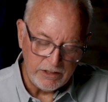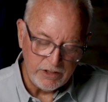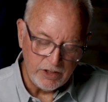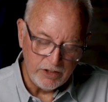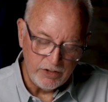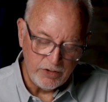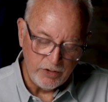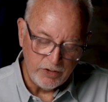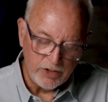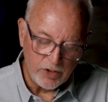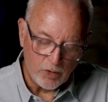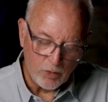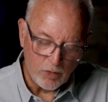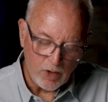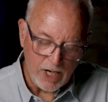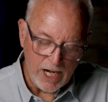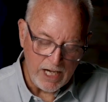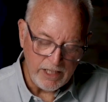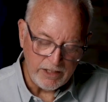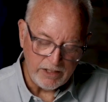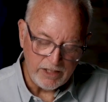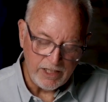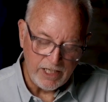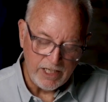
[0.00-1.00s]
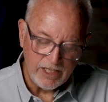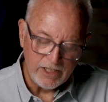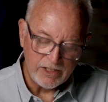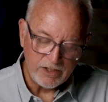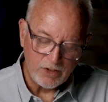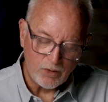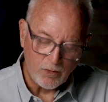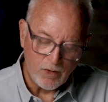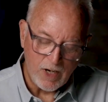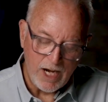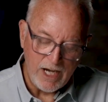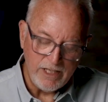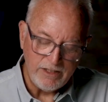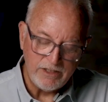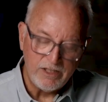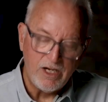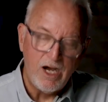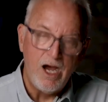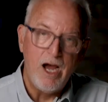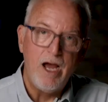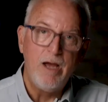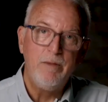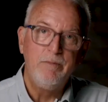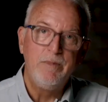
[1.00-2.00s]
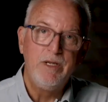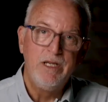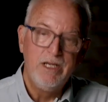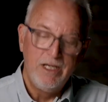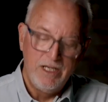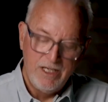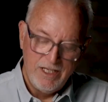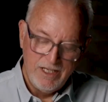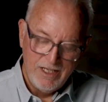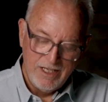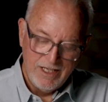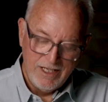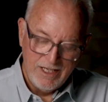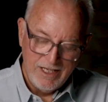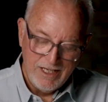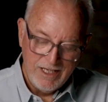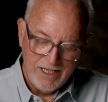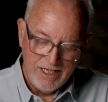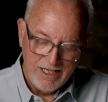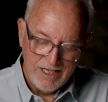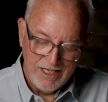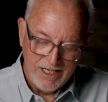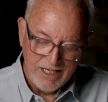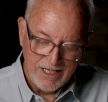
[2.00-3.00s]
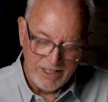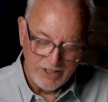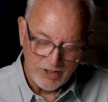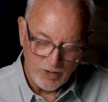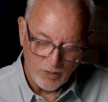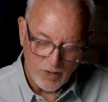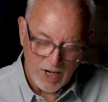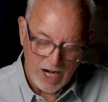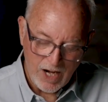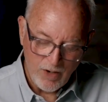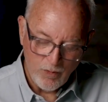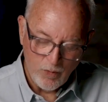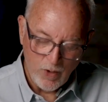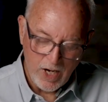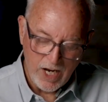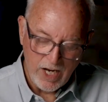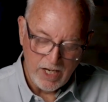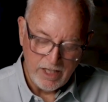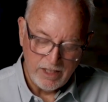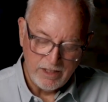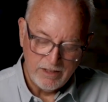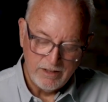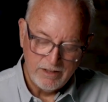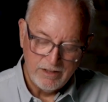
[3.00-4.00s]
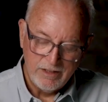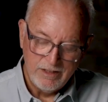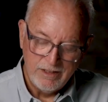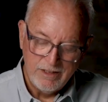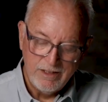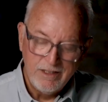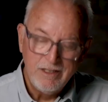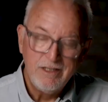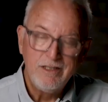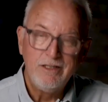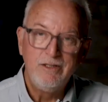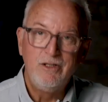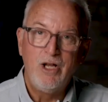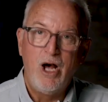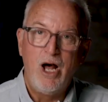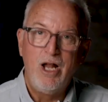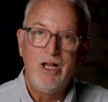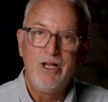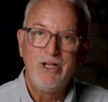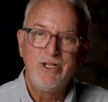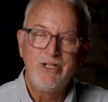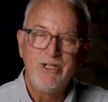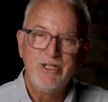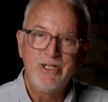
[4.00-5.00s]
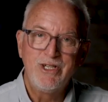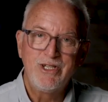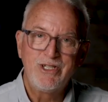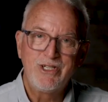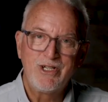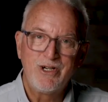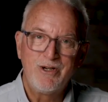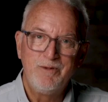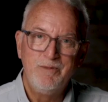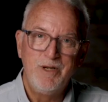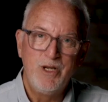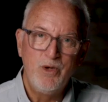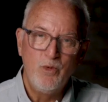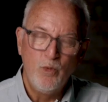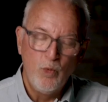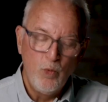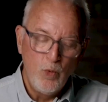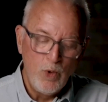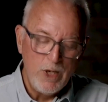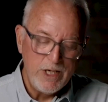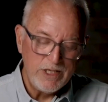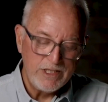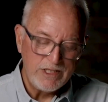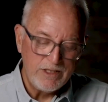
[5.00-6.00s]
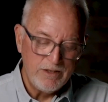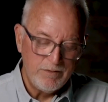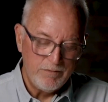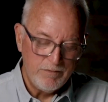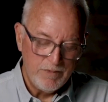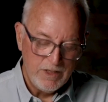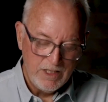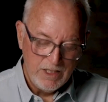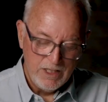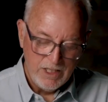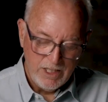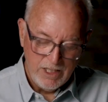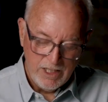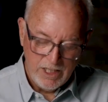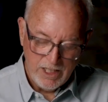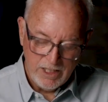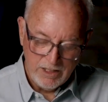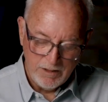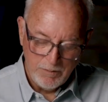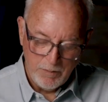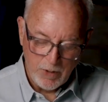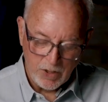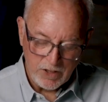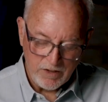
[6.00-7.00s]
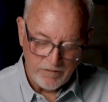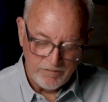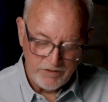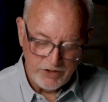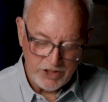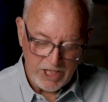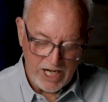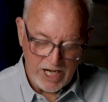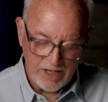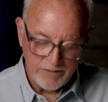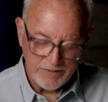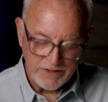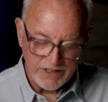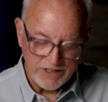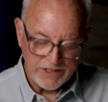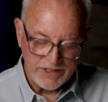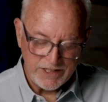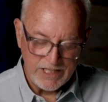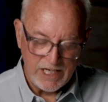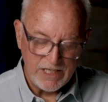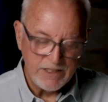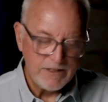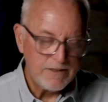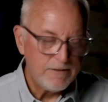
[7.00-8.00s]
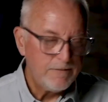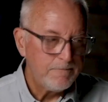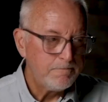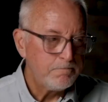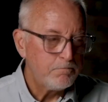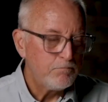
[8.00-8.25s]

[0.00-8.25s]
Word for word: to do the right thing at the right time in the right way. Knowledge and discernment, wisdom. In the book of James, it says,